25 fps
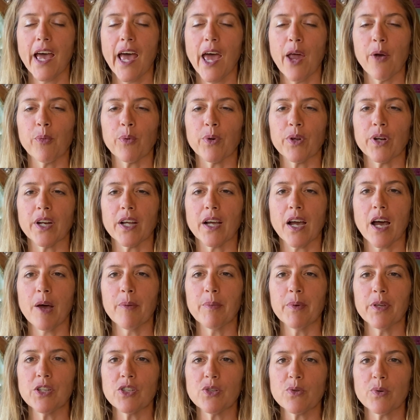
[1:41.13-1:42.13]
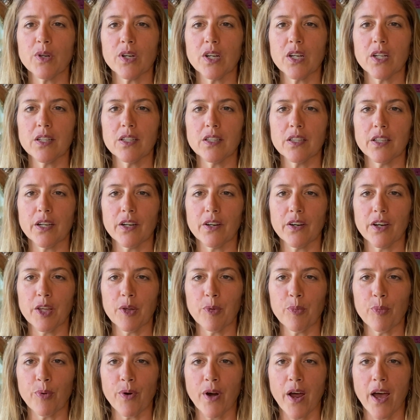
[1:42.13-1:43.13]
And we're going to come into a
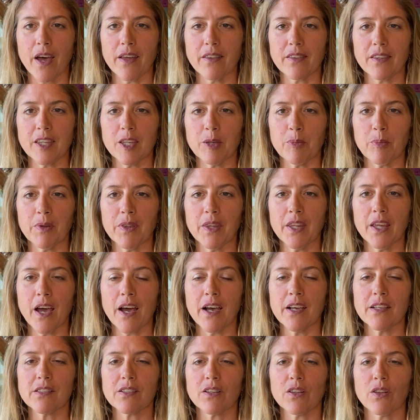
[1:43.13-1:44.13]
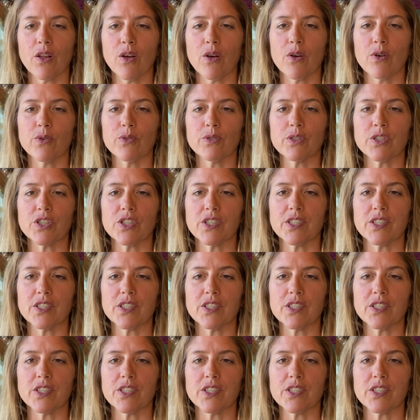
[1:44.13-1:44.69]
clearing breath, keeping the eyes closed.